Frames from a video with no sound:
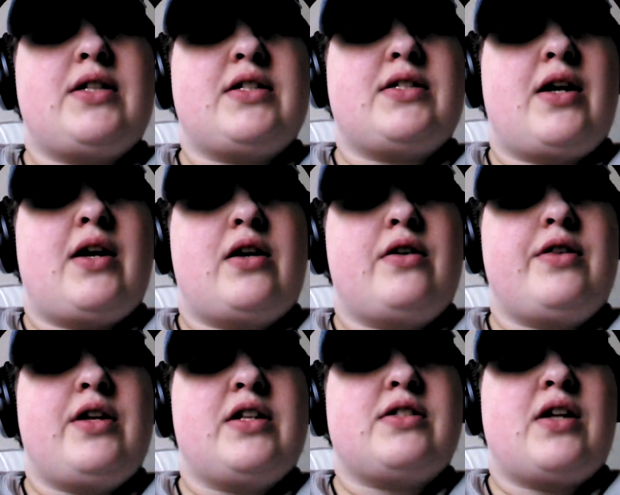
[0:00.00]
That's not
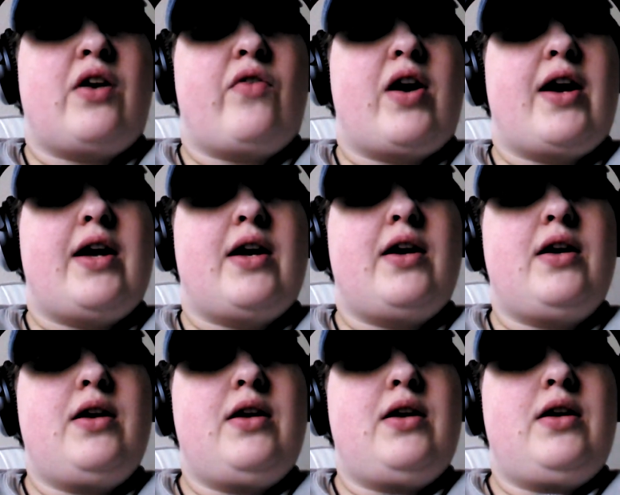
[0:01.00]
healthy. It's not right.
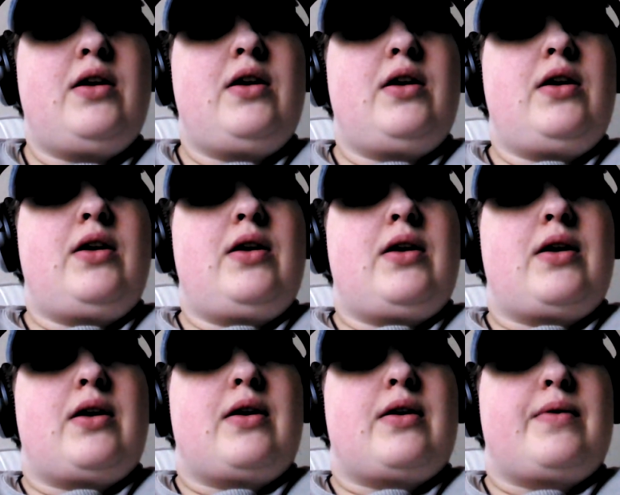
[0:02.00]

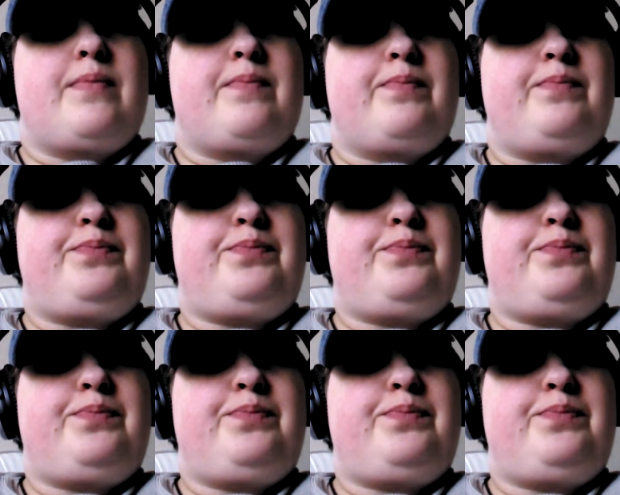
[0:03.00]
Um,